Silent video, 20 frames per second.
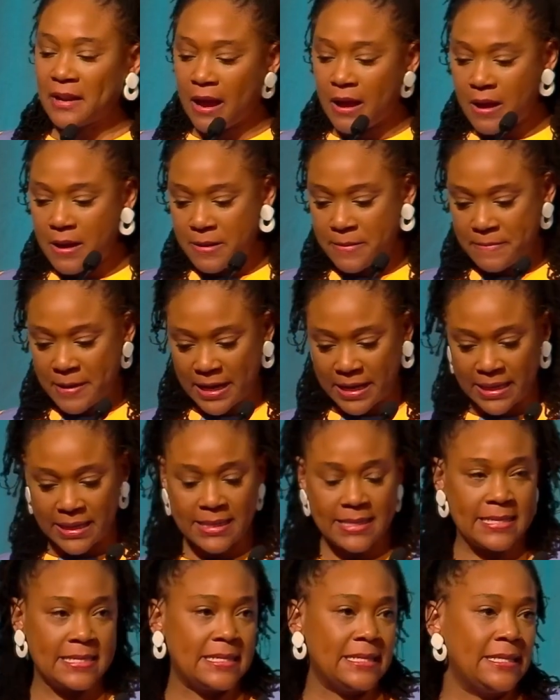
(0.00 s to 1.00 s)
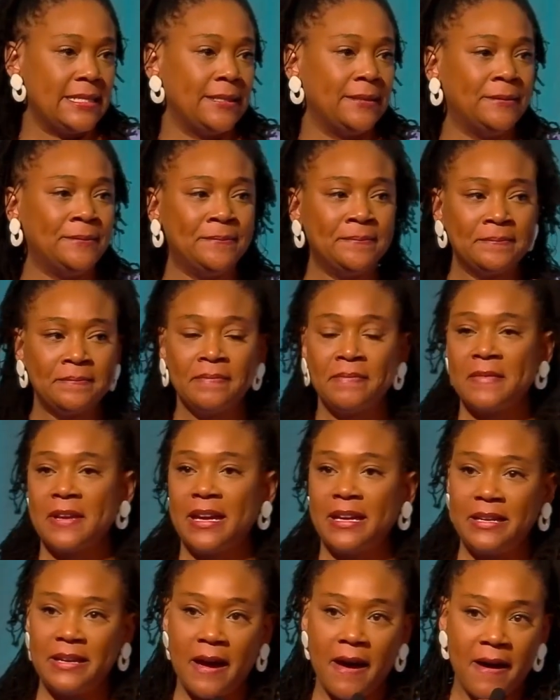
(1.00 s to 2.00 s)
Oh my goodness.
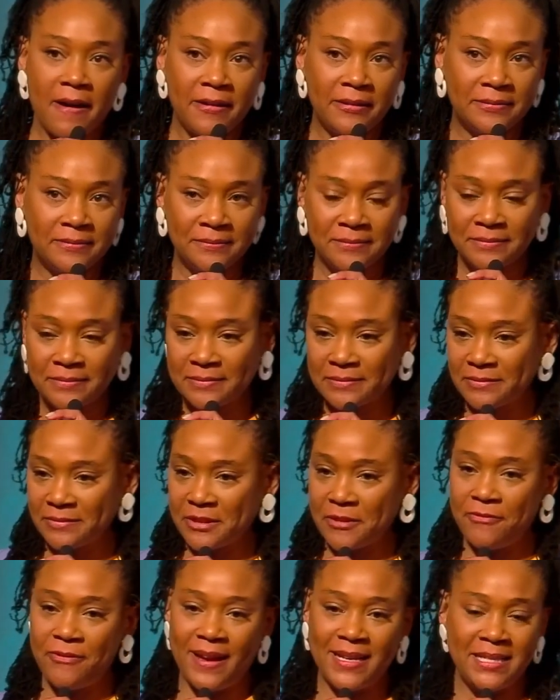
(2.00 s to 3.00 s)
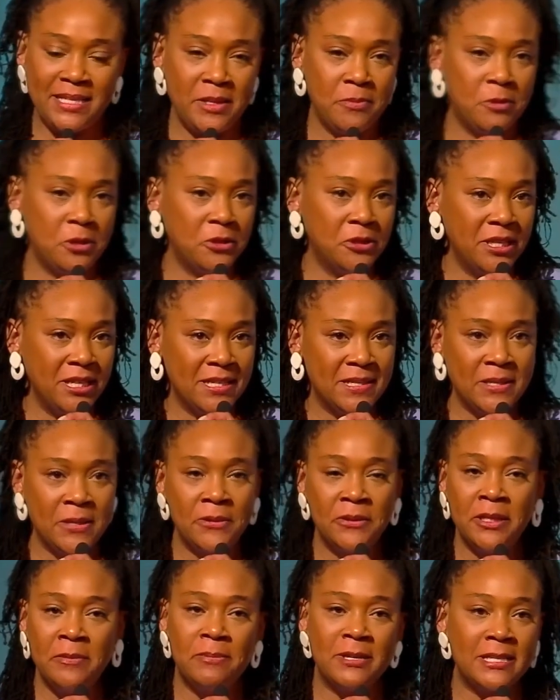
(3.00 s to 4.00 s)
Y'all, Fenty Beauty is
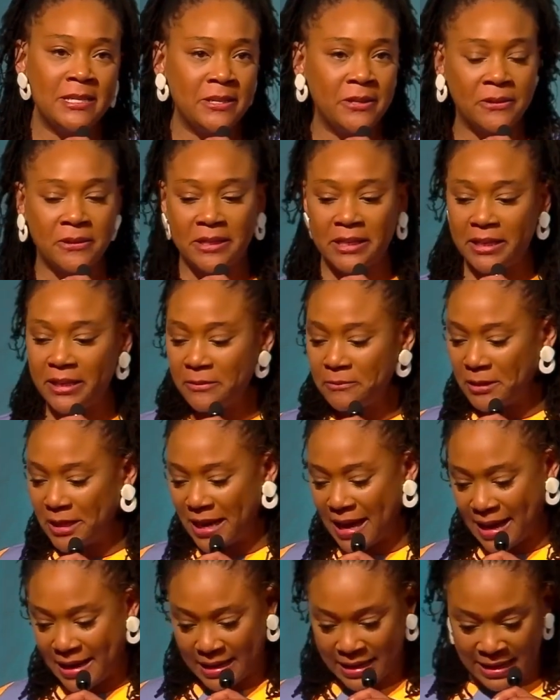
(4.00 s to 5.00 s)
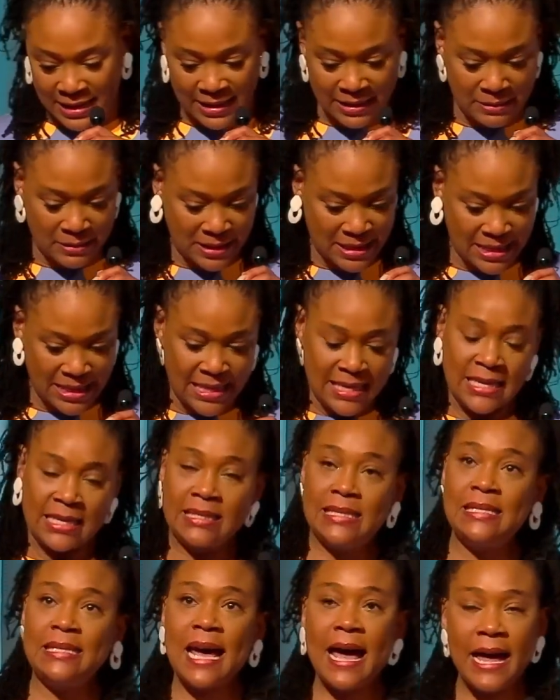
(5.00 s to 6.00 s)
only but so good. We gotta
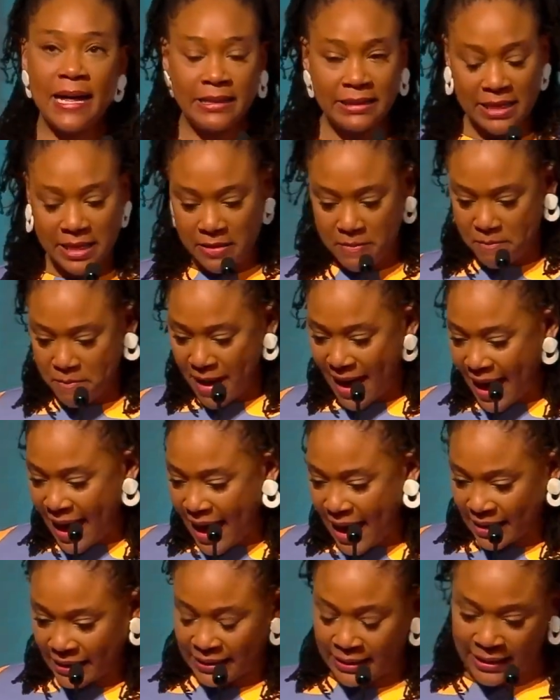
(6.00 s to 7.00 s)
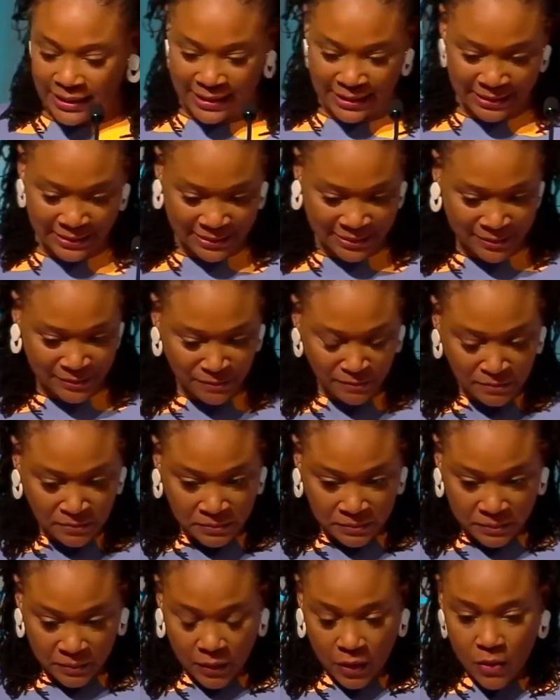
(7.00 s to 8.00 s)
dial it back.
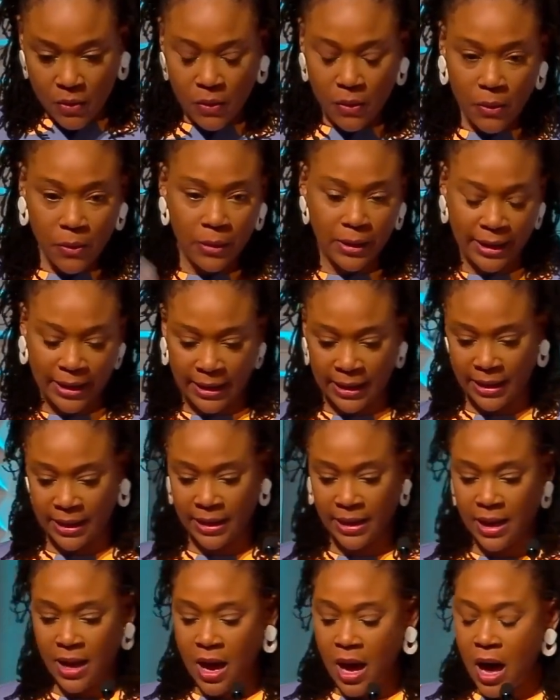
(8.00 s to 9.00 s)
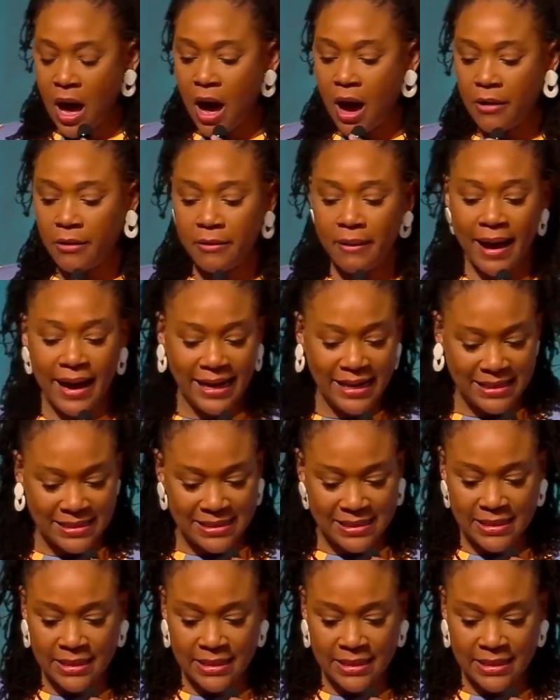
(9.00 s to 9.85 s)
Whew. All right.